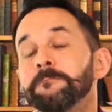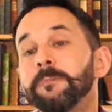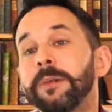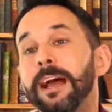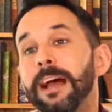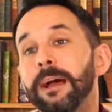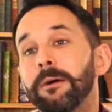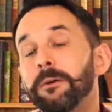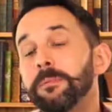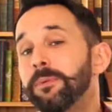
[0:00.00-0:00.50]

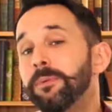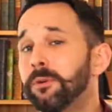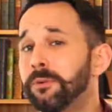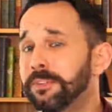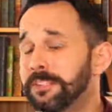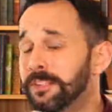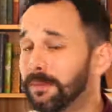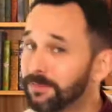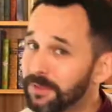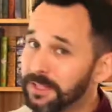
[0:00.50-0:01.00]
how
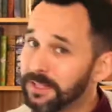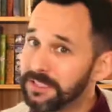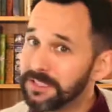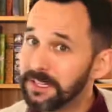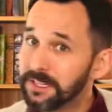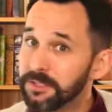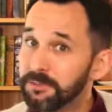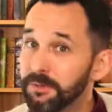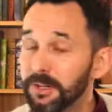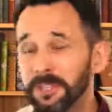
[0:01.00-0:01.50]
important some things
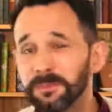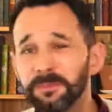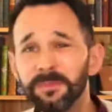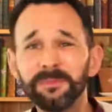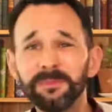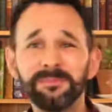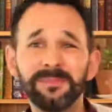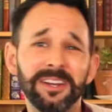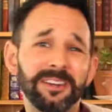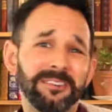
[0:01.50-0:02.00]
are to us but
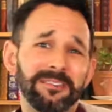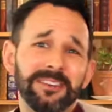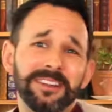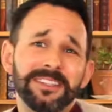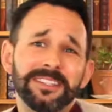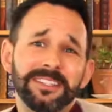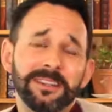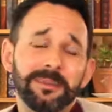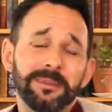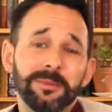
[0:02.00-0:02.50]
might not
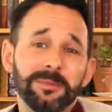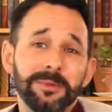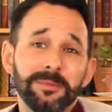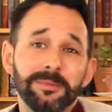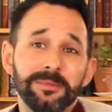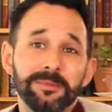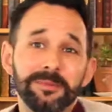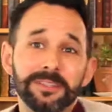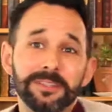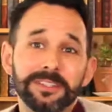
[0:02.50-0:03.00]
necessarily be
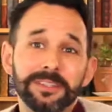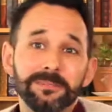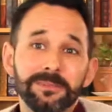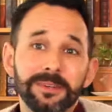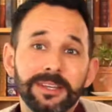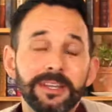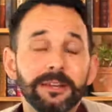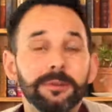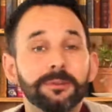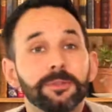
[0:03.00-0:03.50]
important to
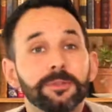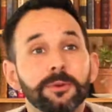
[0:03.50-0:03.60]
somebody else,